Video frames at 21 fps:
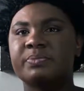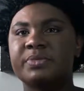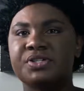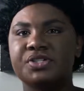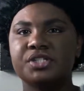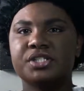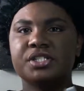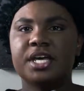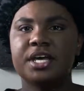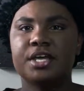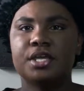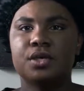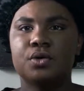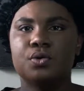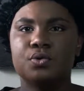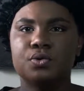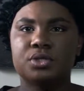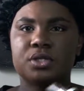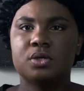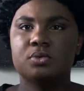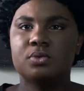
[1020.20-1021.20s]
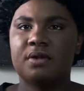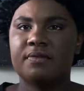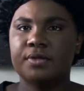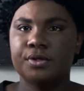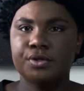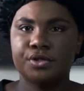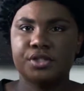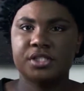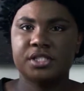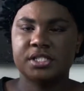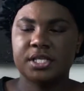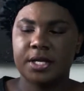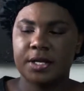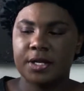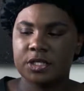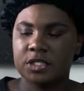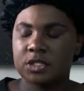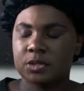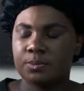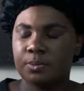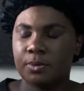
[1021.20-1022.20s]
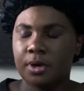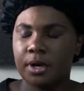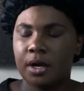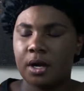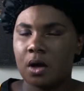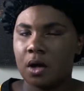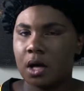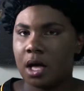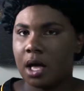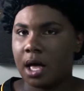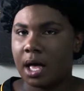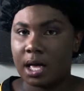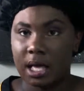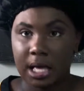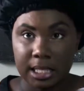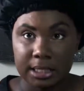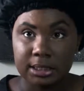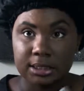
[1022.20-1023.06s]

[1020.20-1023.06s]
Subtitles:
much as I use the Revolution setting spray a